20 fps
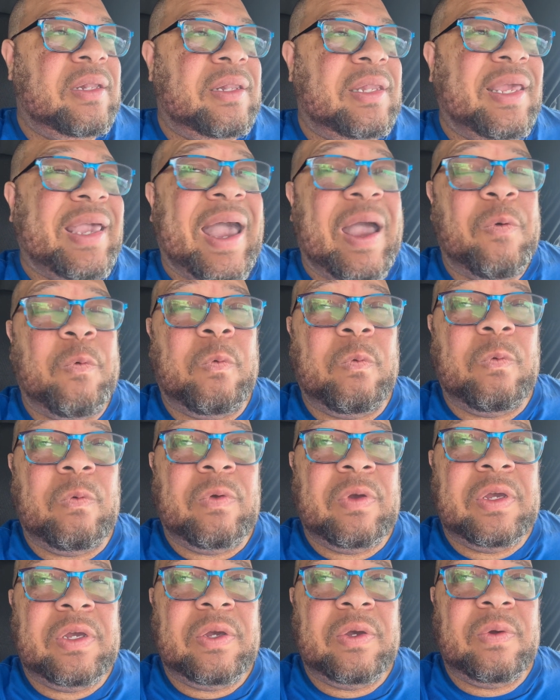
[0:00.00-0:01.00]
they got
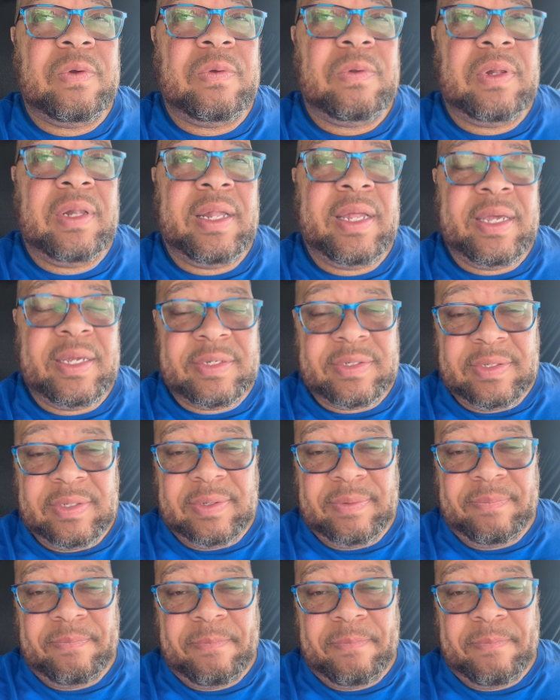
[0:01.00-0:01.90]
real lazy